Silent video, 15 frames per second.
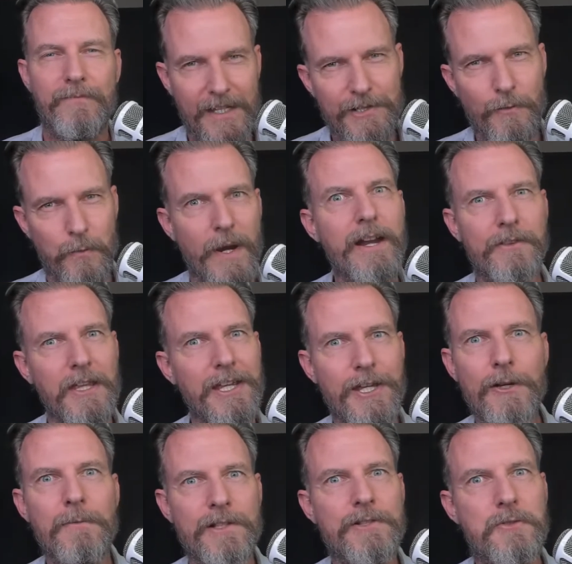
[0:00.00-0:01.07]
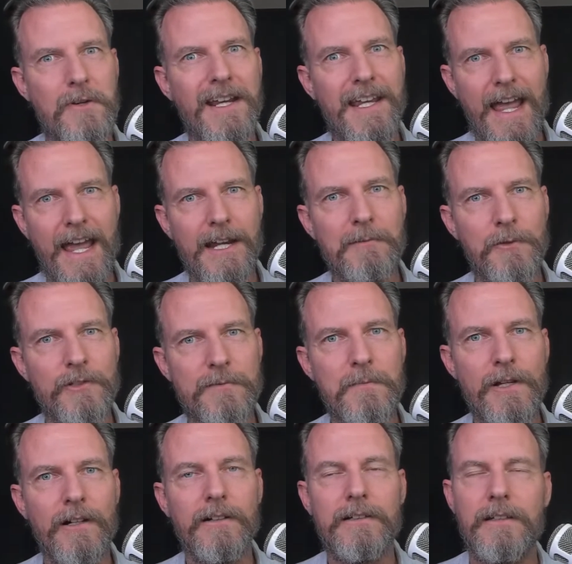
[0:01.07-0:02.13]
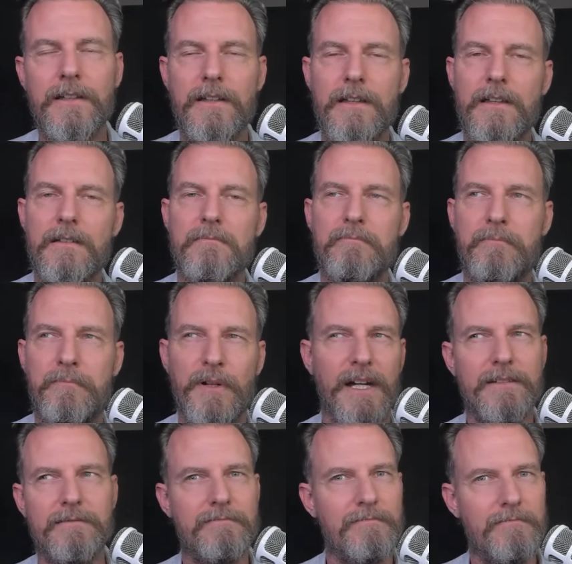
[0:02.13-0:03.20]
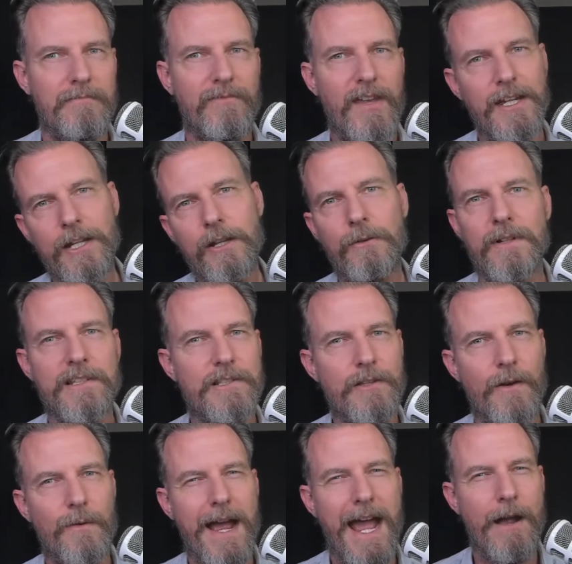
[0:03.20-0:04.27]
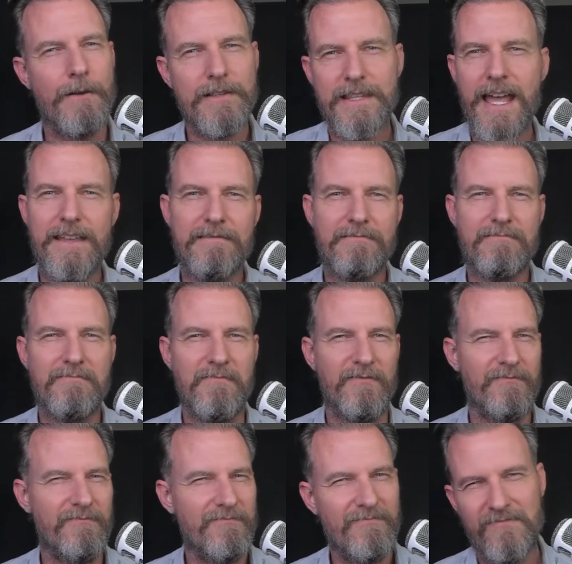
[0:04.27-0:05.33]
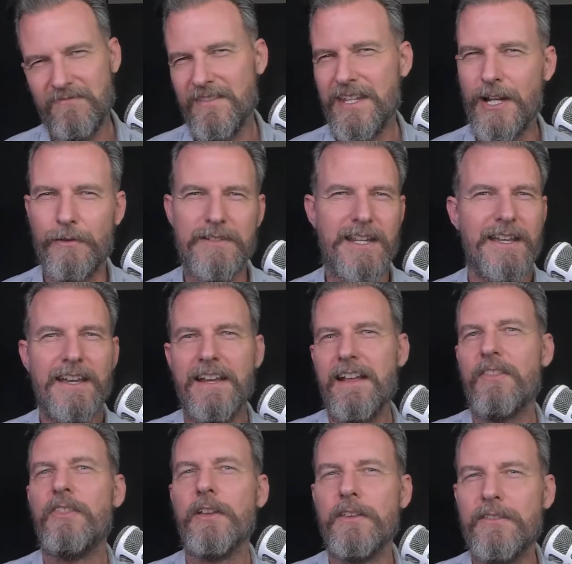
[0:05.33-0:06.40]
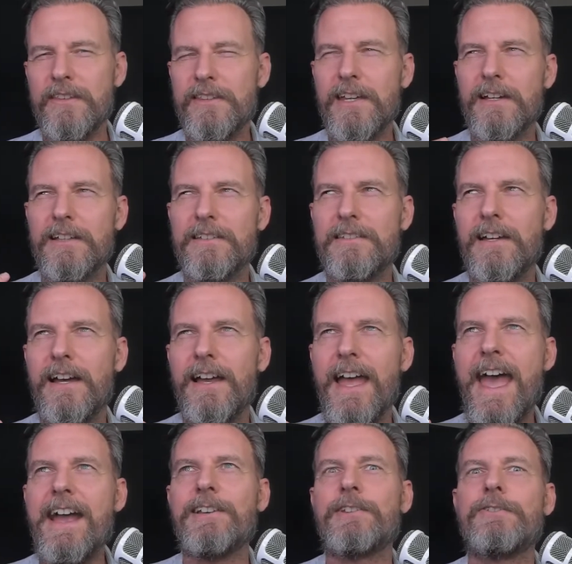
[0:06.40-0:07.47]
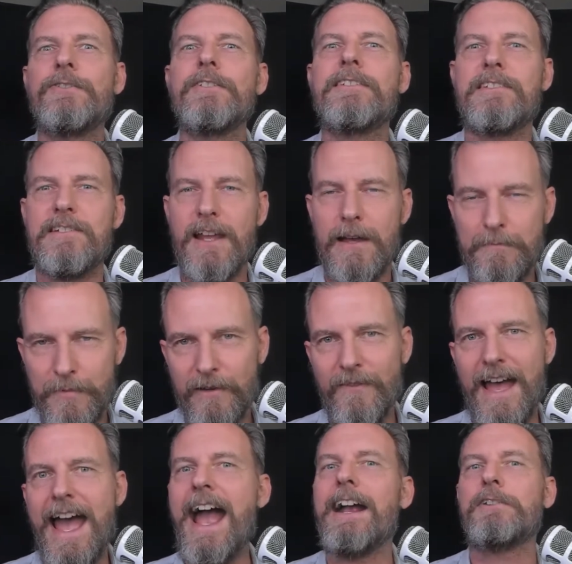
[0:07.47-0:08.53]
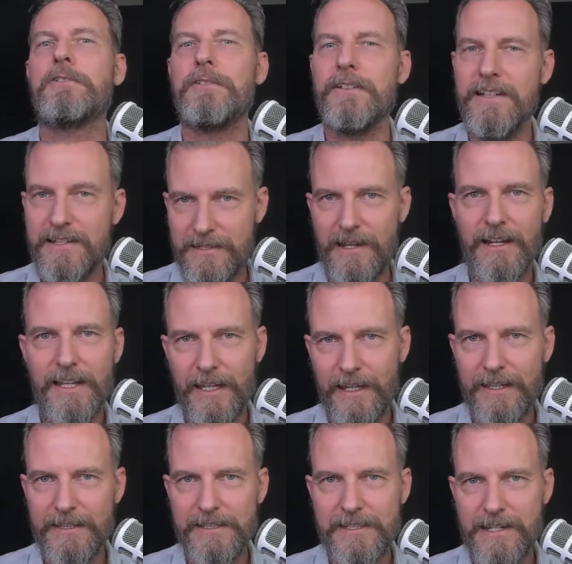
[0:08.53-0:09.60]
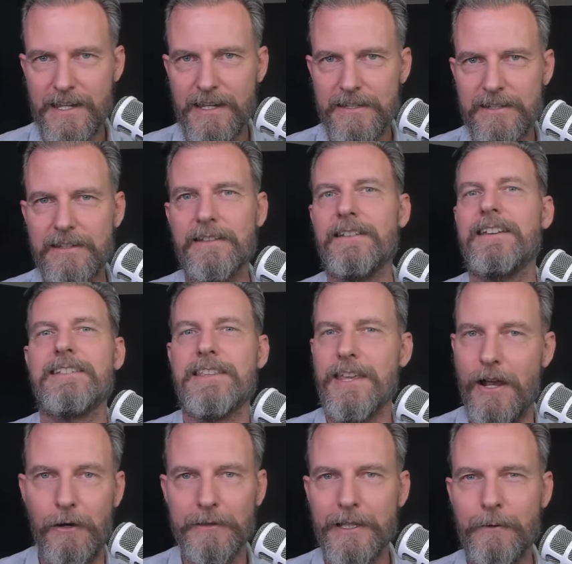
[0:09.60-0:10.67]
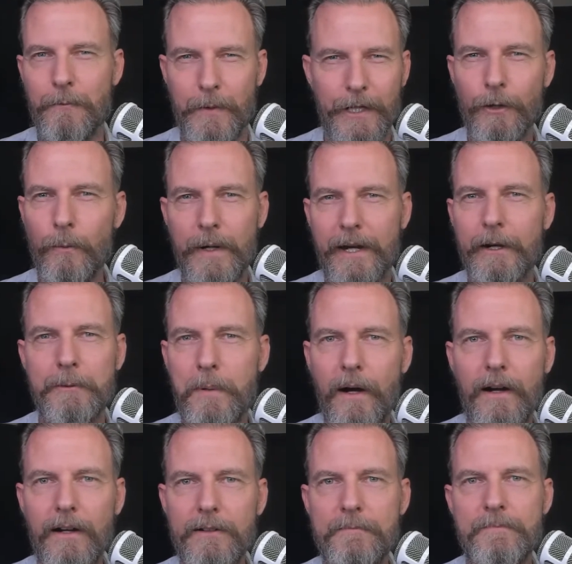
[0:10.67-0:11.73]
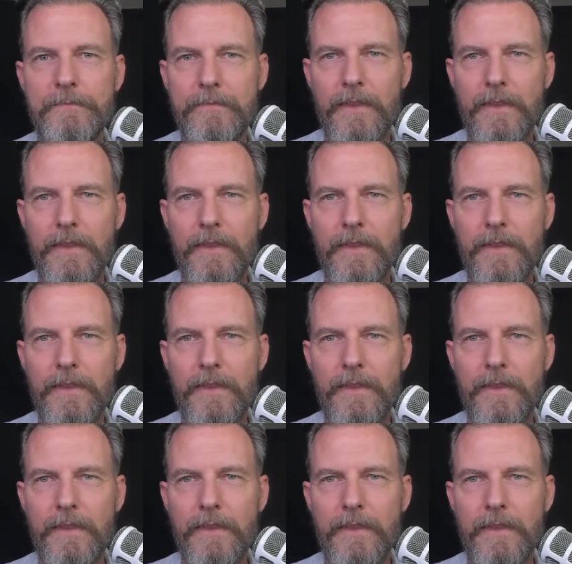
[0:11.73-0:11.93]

It's weird that humans drink animals' milk, but they do. And so how is that, the extra step of actually sucking at the teat is the only real weird part?